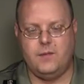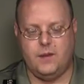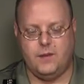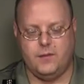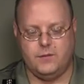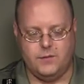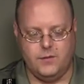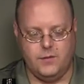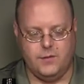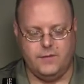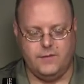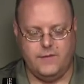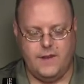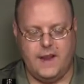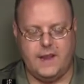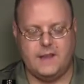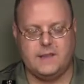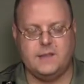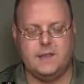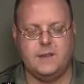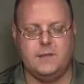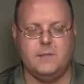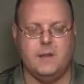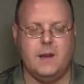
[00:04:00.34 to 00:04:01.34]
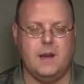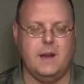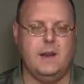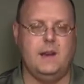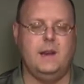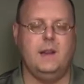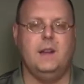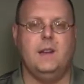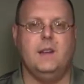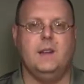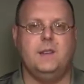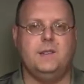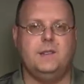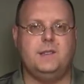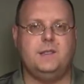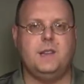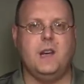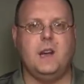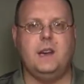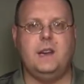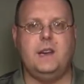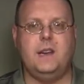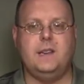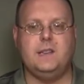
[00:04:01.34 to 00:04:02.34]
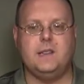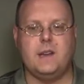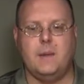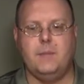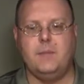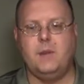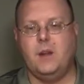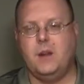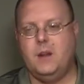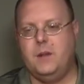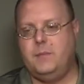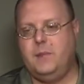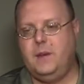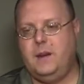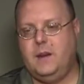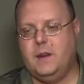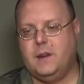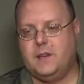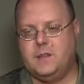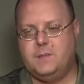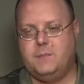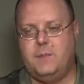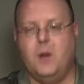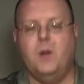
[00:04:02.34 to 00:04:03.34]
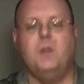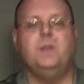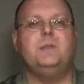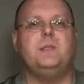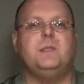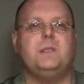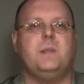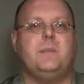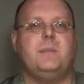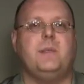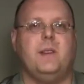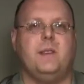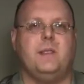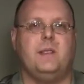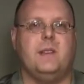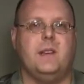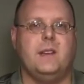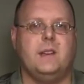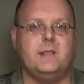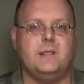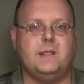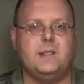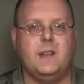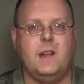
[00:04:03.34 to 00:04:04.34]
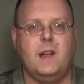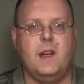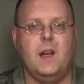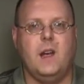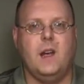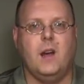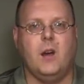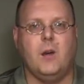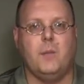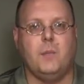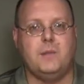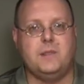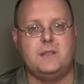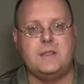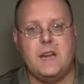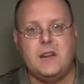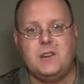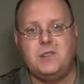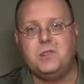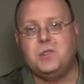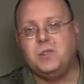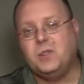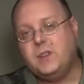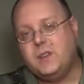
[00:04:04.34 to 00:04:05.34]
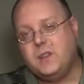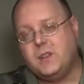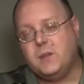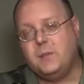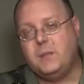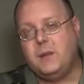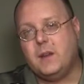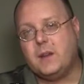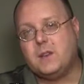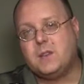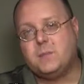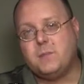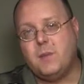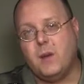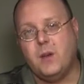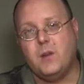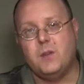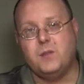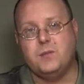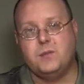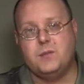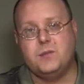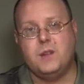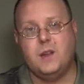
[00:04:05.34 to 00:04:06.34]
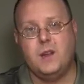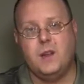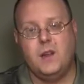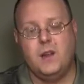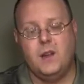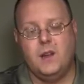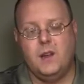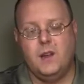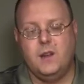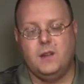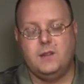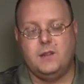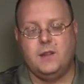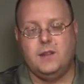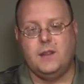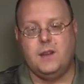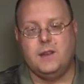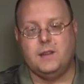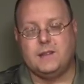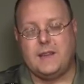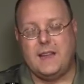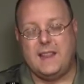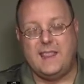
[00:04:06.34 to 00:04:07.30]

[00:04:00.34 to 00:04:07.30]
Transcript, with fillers: you know, to advance in my studies, I'm going to be exposed to something like this, or potentially could be exposed to this.